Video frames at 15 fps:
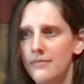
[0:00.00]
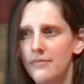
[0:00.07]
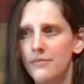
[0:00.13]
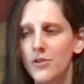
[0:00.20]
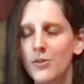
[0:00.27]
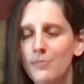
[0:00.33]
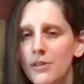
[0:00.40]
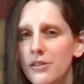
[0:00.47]

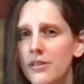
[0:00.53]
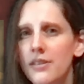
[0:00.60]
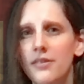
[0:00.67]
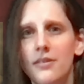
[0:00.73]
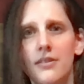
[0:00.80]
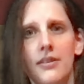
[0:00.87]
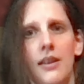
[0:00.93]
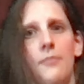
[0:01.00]
Spirit is
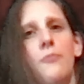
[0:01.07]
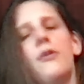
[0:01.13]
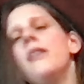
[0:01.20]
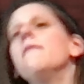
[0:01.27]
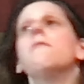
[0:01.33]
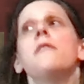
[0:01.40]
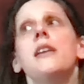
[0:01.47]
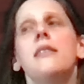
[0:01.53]
the same
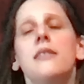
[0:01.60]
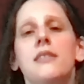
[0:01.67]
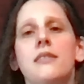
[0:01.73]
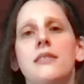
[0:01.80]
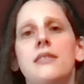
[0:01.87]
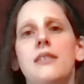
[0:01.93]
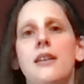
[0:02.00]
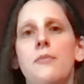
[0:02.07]
way. Faith is
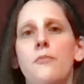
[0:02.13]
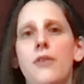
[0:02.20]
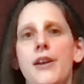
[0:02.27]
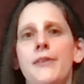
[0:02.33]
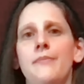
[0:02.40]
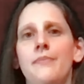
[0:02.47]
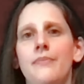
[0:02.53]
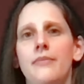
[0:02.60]
the same
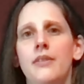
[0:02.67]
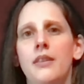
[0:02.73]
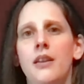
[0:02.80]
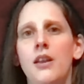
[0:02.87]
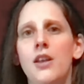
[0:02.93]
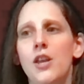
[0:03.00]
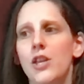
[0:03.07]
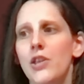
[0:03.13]
way.
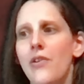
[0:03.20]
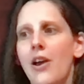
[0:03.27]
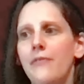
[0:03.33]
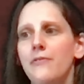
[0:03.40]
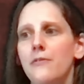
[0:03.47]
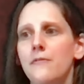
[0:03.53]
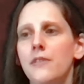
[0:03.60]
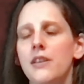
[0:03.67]
You have
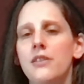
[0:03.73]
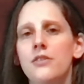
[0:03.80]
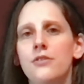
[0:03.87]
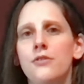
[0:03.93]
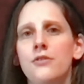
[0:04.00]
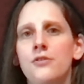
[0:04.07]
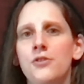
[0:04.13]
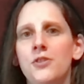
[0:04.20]
to feed and
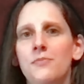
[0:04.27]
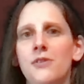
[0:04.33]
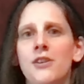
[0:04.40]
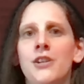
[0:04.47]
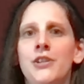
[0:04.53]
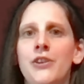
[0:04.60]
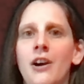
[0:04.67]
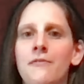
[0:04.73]
nourish your
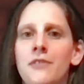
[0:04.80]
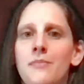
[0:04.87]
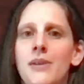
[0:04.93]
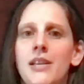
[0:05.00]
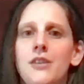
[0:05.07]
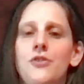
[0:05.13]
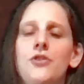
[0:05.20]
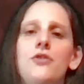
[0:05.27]
spirit. You have to
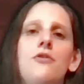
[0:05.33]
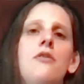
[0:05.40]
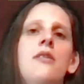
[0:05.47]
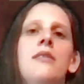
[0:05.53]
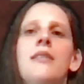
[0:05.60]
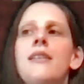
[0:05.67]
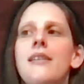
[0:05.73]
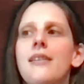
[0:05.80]
make it
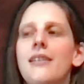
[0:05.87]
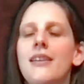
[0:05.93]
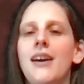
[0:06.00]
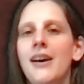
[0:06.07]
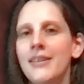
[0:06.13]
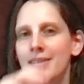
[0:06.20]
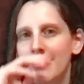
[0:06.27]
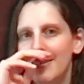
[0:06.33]
strong
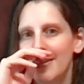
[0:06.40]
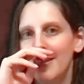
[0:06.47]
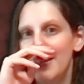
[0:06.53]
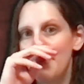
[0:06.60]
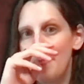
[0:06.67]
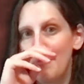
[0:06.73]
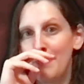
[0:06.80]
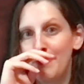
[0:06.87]

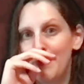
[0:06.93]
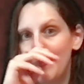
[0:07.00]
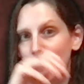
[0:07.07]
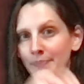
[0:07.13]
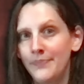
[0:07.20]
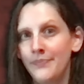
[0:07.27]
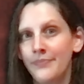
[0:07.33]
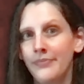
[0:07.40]
constantly.
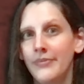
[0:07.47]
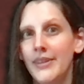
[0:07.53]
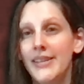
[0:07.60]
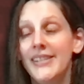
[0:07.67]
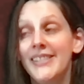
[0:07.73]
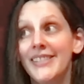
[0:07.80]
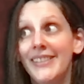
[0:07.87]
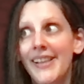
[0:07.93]

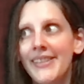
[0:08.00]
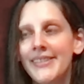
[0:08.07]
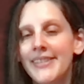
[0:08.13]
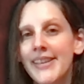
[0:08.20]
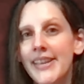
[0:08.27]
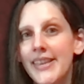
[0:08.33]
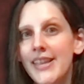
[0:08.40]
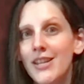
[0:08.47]
And it's a lot to
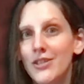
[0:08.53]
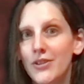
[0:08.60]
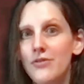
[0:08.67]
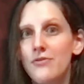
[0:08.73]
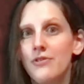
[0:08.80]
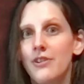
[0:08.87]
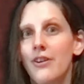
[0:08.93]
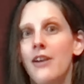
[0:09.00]
take in,
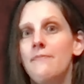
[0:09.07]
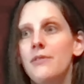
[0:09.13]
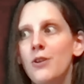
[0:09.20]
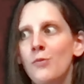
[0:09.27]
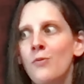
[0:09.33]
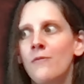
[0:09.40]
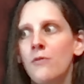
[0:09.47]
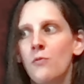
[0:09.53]
too. You know, I've
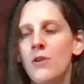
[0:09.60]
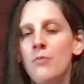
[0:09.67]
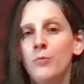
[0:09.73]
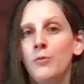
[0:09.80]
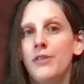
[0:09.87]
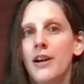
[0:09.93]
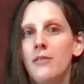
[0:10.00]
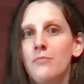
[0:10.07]
become overwhelmed
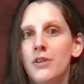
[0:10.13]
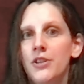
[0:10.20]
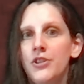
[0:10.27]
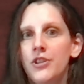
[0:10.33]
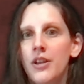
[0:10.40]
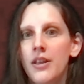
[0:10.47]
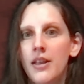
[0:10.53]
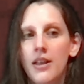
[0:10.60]
with how
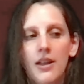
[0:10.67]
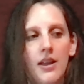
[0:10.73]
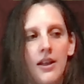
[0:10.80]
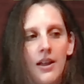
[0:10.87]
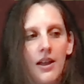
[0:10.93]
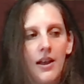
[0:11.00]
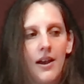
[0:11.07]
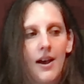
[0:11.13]
much
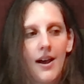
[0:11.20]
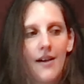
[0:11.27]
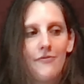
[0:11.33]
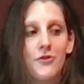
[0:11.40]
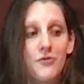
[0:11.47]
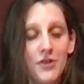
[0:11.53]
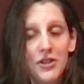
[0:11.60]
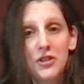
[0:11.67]

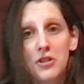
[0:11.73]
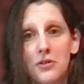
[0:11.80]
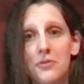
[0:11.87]
there is to